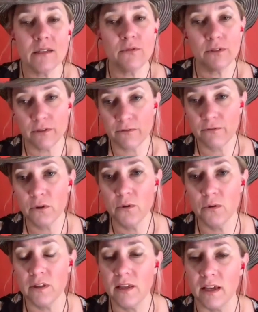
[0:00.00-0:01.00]
for the
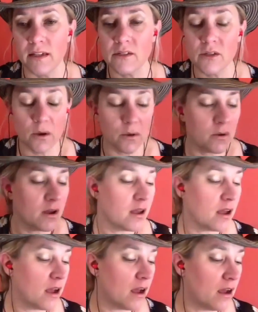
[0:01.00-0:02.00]
food thing, so
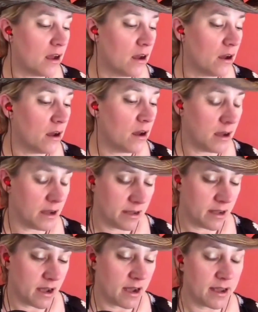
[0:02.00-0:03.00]

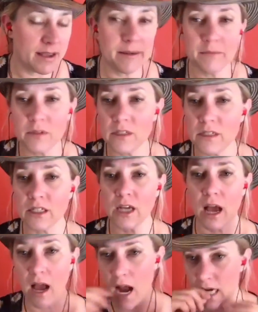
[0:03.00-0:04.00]
I am such
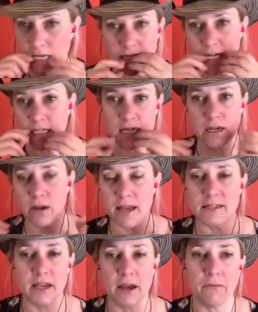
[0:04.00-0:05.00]
a,
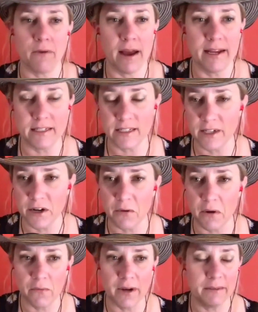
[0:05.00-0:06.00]
as I write,
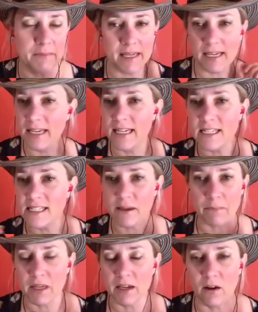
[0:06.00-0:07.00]
I want to be eating
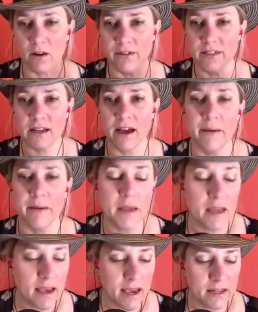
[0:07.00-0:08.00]
something all the time.
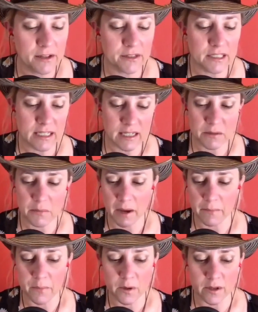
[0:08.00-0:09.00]
And you'll see in my
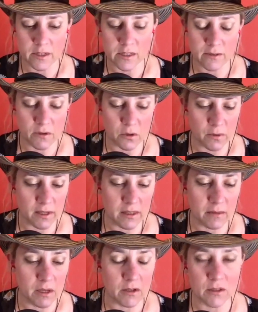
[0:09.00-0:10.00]
books, if you read
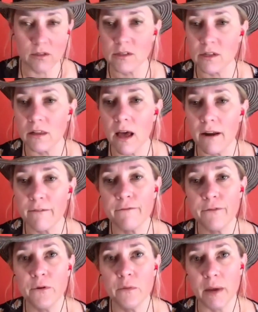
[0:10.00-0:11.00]
them, there's a lot of
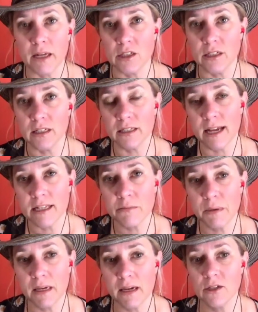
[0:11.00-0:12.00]
food mentioned. And that's
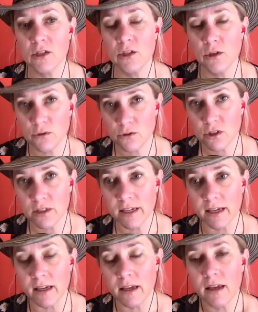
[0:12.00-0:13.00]
because usually